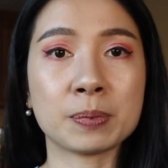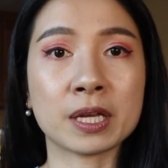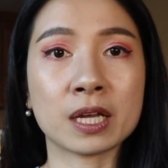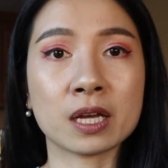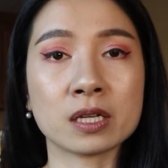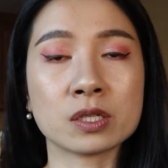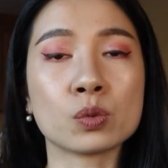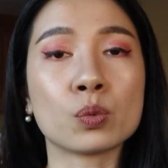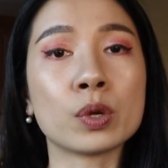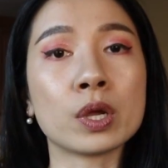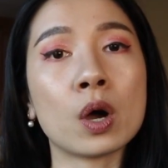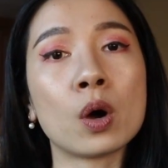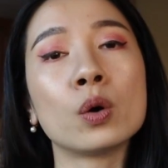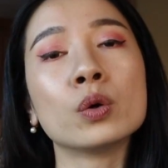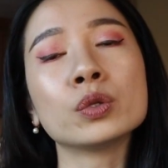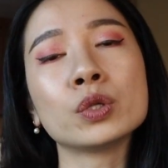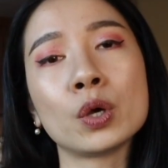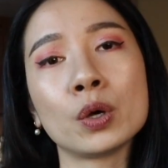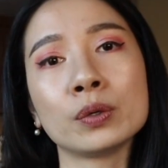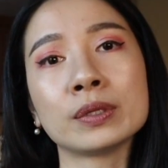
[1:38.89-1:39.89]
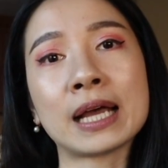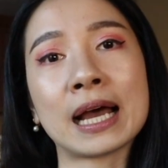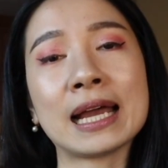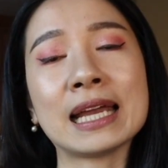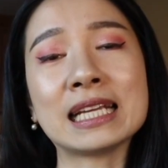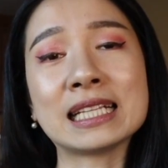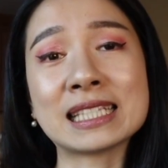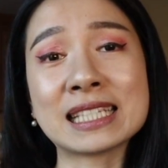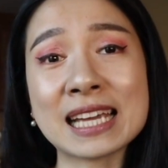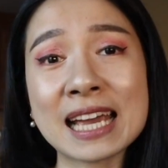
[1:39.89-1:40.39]
because we all know that
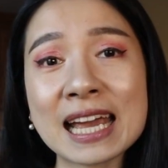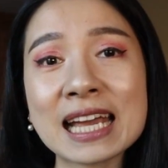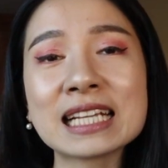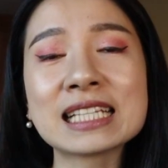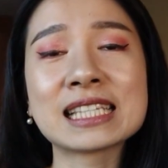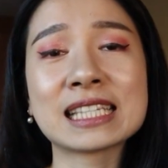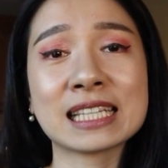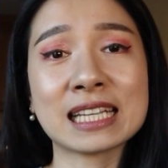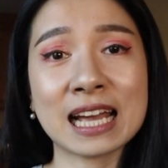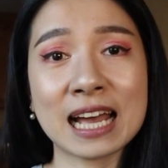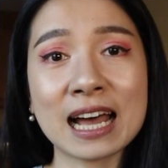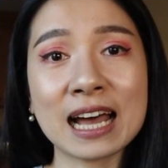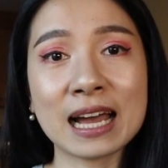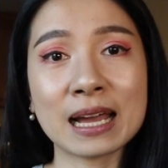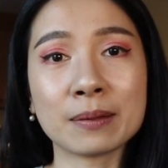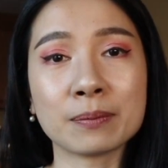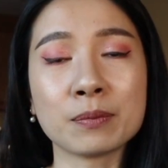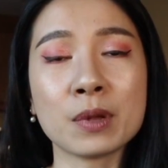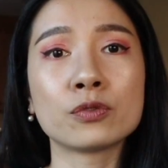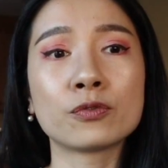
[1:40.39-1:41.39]
it takes time